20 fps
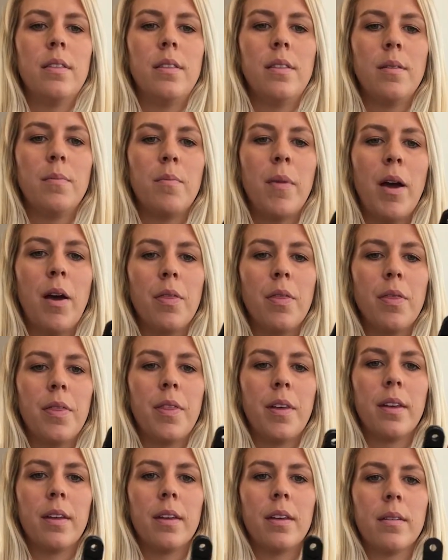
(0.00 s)
mount
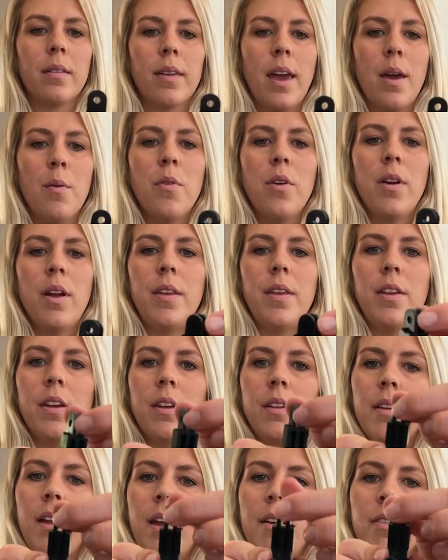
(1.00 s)
the camera and then you
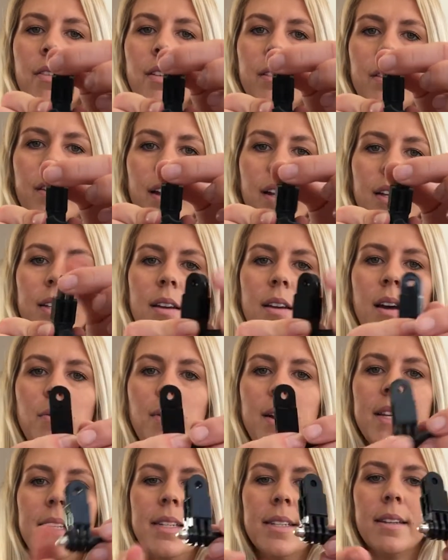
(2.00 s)
can have it sitting
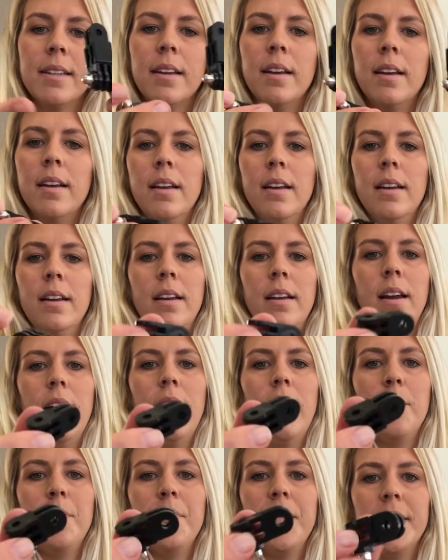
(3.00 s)
sideways.
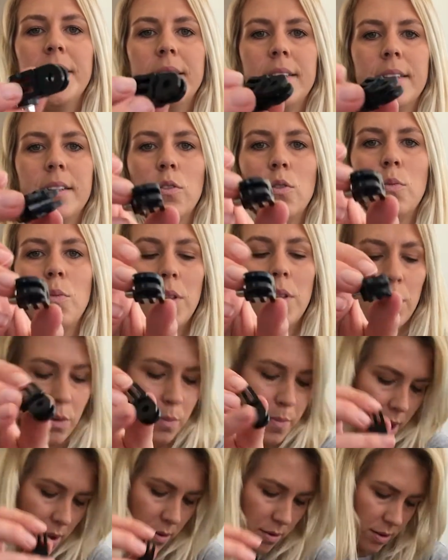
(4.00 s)
That's just a normal little
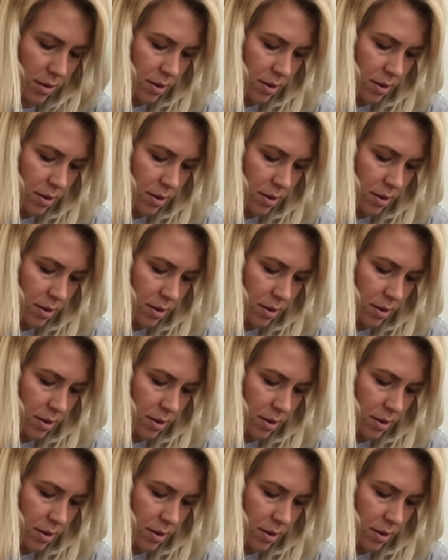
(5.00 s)
mount.